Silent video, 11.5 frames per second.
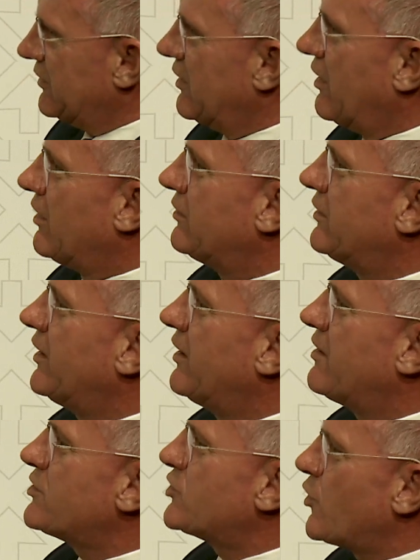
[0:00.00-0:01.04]
on
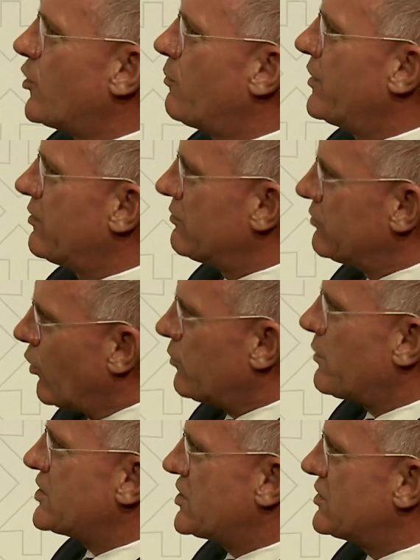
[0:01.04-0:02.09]
the Serbian-North
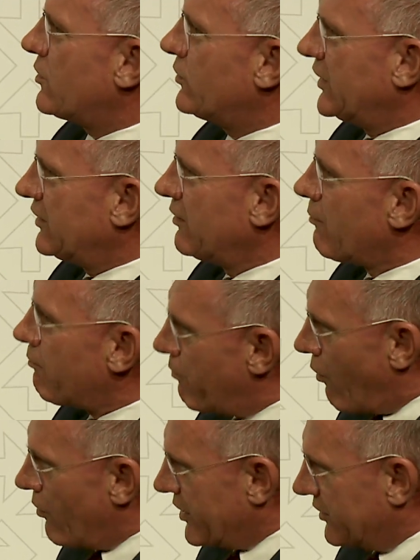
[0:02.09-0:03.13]
Macedonian
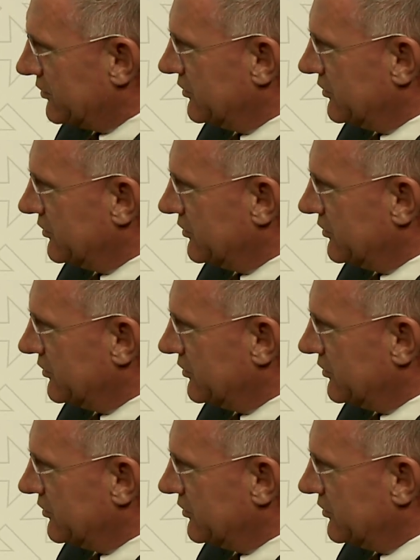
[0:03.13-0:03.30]
border,